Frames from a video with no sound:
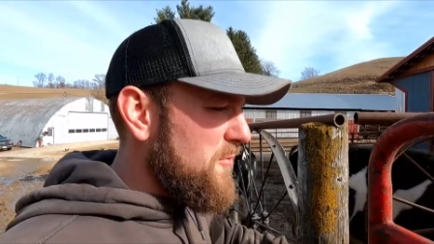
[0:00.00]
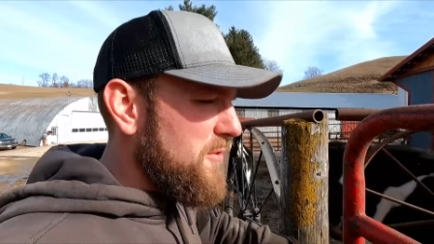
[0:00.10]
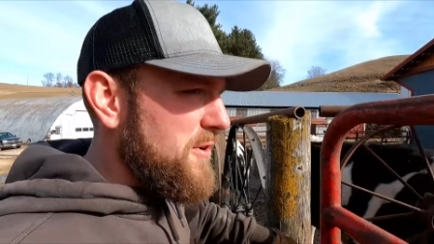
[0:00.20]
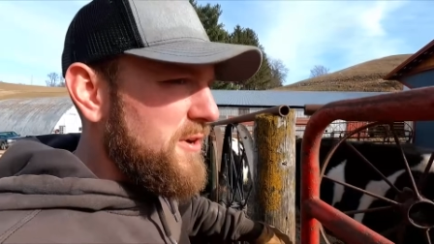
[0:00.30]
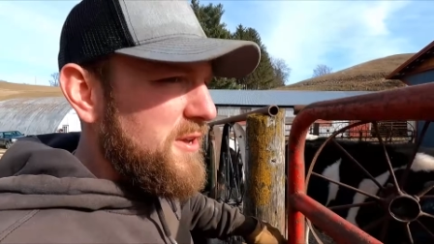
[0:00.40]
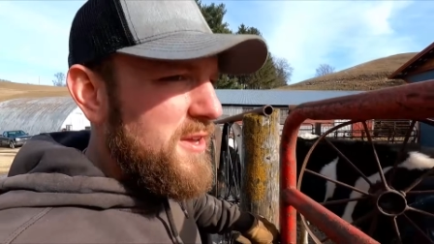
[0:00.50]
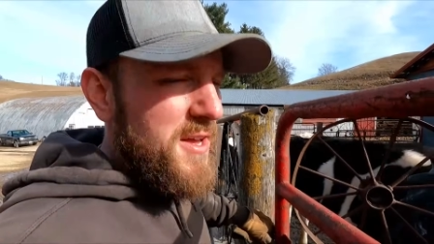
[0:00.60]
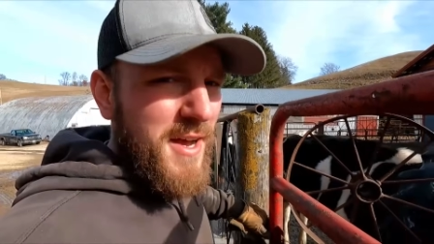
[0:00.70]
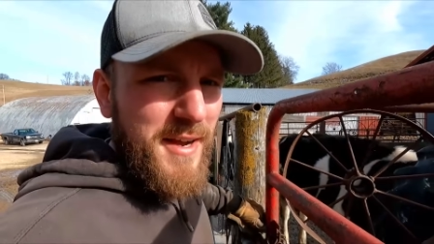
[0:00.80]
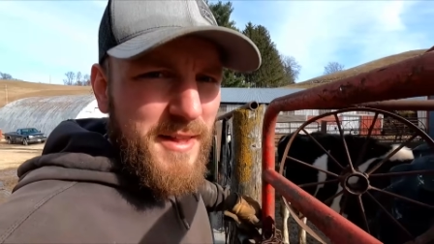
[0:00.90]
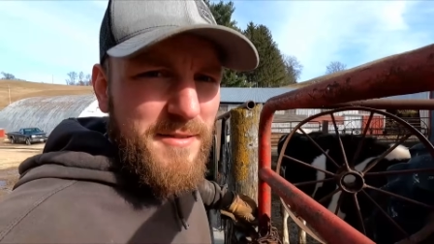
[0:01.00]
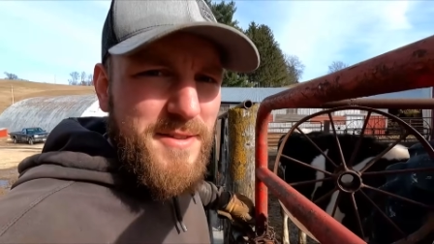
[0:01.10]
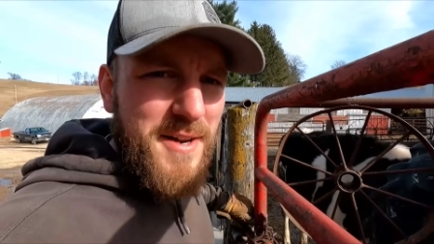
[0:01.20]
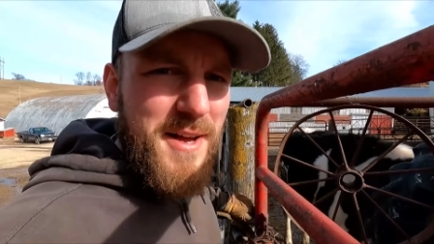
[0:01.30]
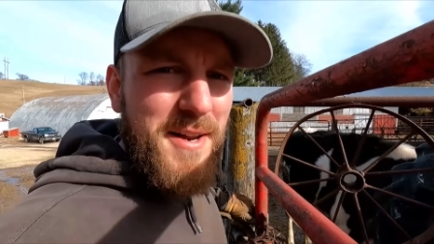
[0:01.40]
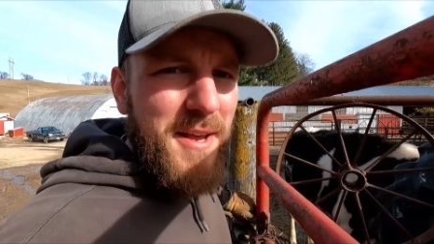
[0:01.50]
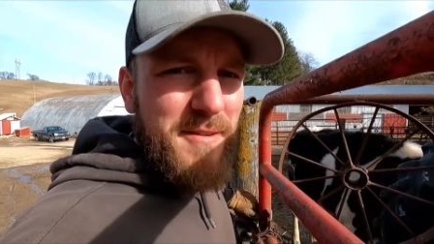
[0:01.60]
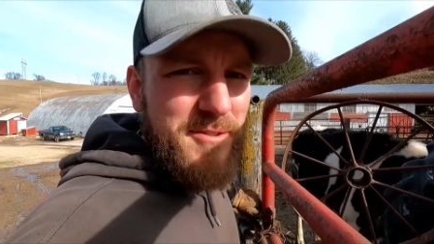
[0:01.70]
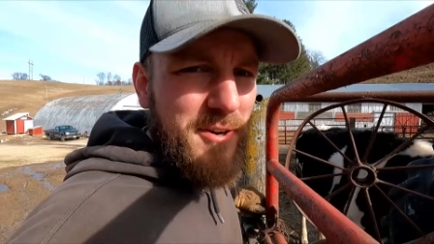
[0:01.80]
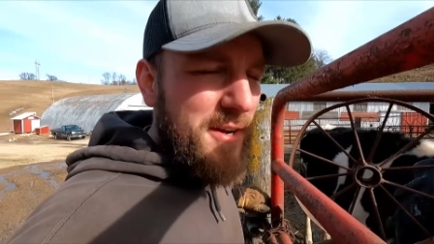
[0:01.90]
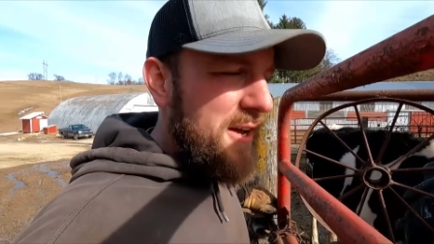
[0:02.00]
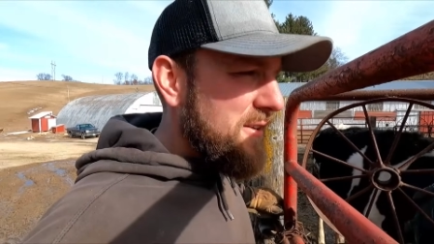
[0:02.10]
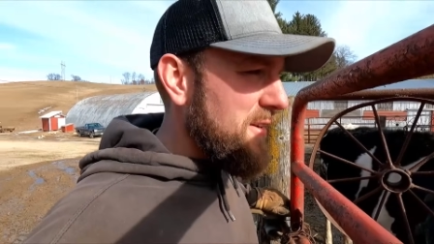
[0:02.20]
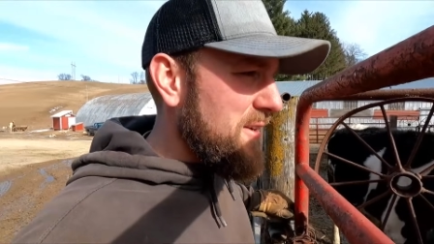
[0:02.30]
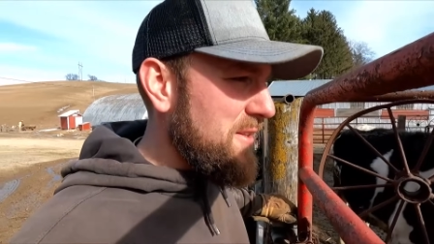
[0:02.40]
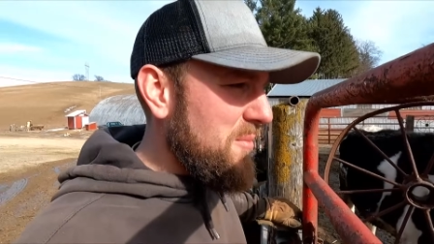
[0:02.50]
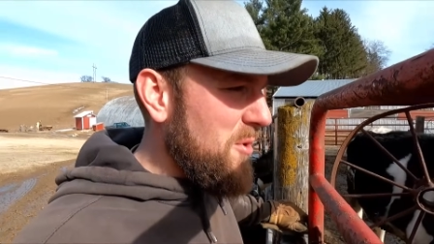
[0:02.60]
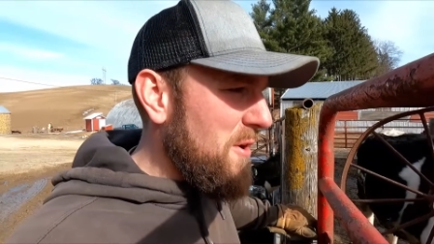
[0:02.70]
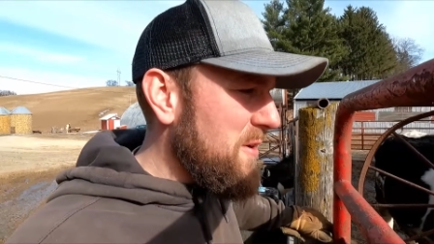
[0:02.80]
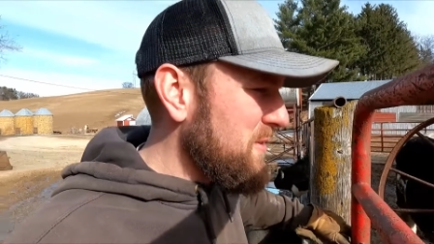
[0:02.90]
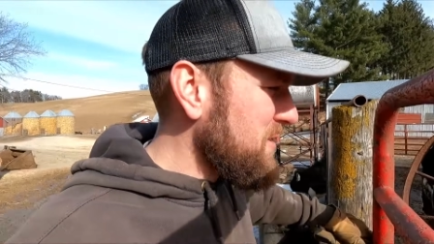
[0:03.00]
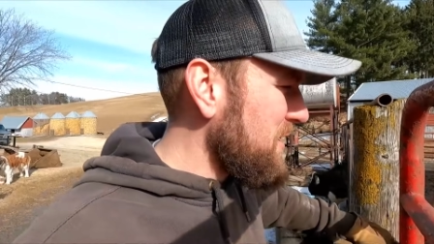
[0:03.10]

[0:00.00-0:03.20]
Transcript: over. I left it on after I got done in the barn